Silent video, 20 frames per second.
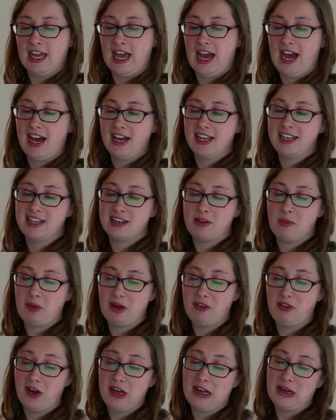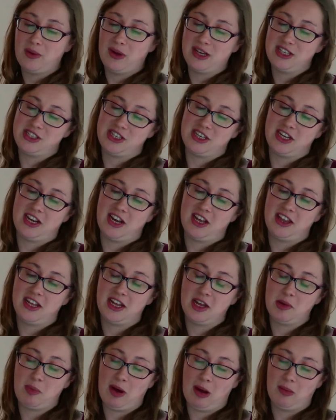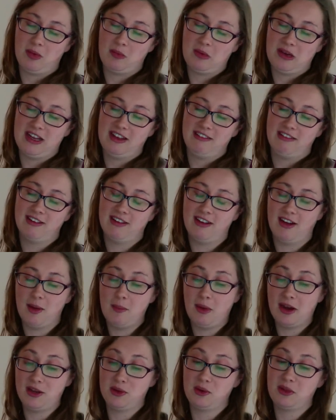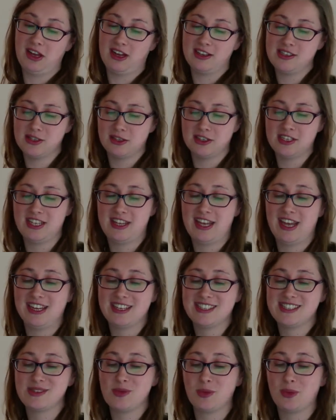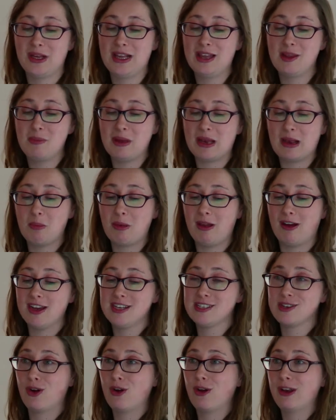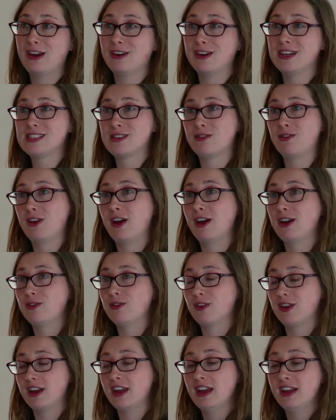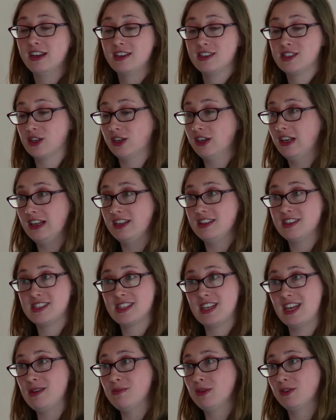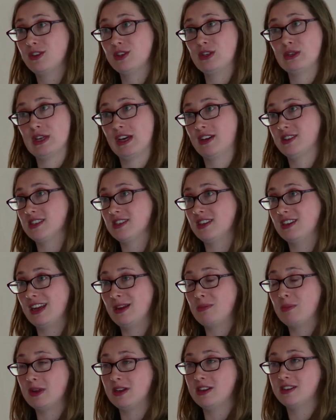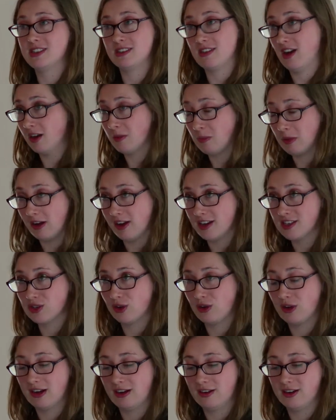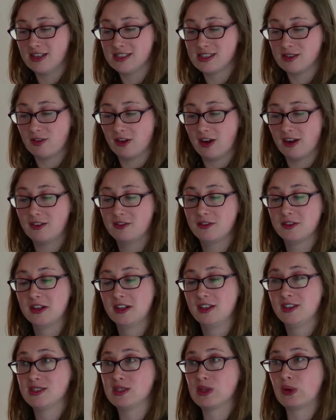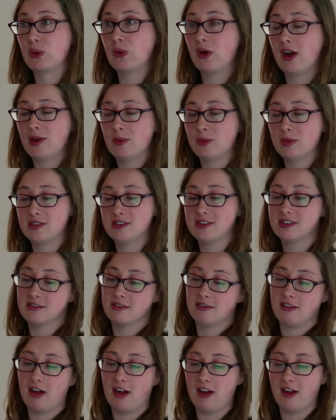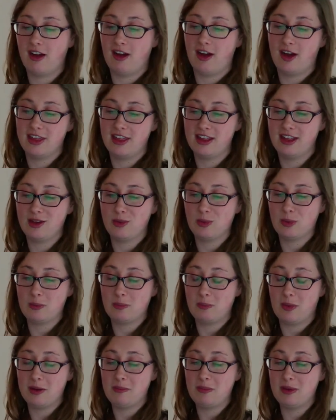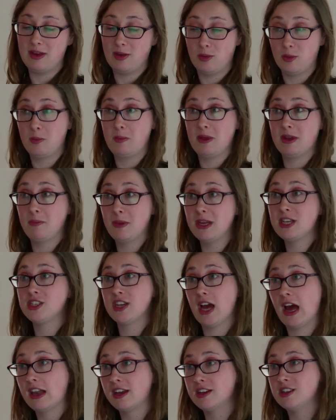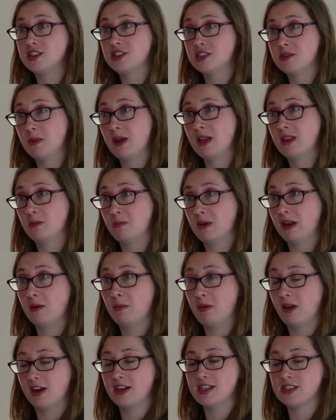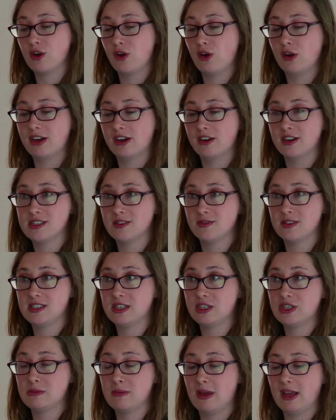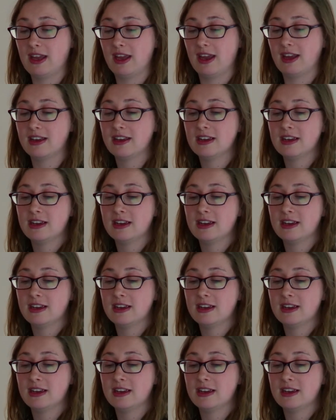And my final question, and I think probably I might know the answer to this, will the bill apply to all areas of life? And certainly the scheme of the 2008 bill did not apply to all areas of life. So I think it would be a big challenge to make the bill apply to all areas of decision making.